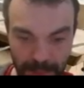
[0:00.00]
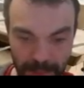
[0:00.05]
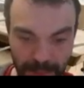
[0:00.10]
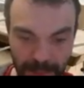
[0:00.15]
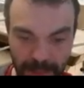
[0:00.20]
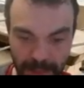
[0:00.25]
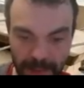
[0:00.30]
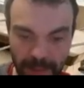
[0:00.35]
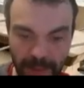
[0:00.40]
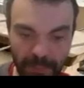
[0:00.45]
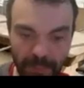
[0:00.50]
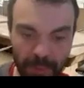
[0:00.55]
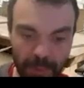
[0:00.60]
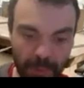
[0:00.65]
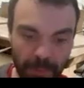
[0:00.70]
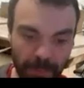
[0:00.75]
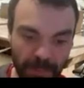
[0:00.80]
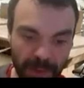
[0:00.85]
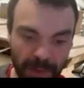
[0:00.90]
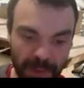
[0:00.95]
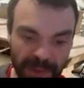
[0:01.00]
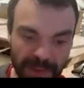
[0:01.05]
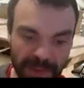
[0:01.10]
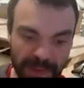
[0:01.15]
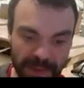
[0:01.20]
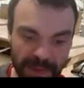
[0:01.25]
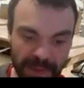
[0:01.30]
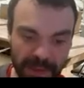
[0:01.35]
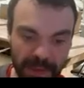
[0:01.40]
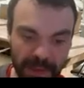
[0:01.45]
And yeah, if you open
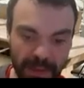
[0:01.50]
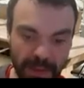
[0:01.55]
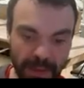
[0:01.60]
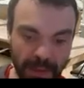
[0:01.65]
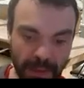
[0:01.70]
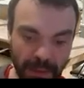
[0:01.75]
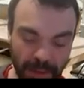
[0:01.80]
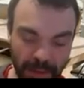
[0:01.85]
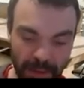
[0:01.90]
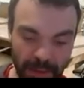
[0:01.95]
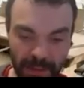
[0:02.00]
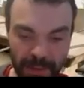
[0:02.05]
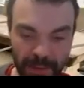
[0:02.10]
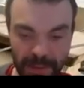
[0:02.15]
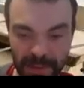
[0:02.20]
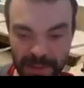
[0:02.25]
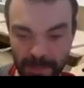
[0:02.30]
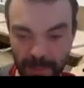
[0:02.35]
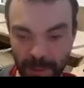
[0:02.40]
this this